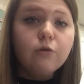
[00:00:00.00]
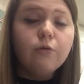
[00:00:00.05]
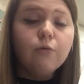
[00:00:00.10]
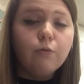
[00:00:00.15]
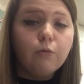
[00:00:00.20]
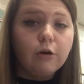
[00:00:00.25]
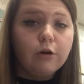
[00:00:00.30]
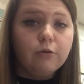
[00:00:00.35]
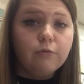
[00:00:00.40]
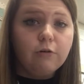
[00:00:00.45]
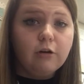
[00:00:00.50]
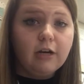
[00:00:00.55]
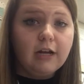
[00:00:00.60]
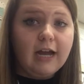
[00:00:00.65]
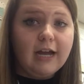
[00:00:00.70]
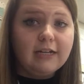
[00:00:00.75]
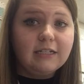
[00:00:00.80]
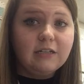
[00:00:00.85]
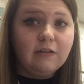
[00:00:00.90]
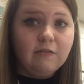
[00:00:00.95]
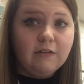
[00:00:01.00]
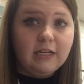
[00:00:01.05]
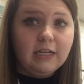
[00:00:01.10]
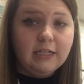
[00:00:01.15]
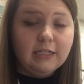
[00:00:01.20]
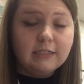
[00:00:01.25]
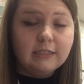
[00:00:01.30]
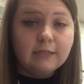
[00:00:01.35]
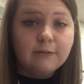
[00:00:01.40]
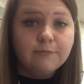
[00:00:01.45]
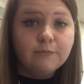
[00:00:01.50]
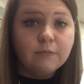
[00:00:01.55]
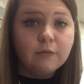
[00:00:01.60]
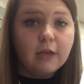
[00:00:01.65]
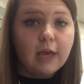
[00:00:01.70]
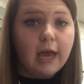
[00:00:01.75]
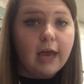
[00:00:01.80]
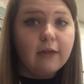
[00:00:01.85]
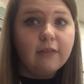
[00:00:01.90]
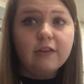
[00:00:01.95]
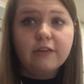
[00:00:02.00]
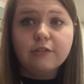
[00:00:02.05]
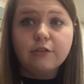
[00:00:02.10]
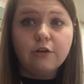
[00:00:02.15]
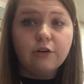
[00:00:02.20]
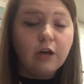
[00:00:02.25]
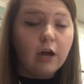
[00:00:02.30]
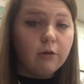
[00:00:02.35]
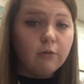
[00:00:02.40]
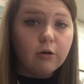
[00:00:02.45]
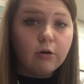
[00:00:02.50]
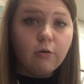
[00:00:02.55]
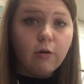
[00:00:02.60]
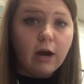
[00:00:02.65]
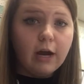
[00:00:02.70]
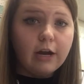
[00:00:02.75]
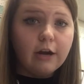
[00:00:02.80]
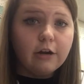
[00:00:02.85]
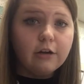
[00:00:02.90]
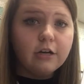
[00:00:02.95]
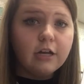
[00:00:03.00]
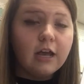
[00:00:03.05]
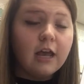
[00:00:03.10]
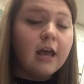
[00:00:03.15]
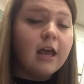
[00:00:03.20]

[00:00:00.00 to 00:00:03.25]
word work activities. Okay, these are not required.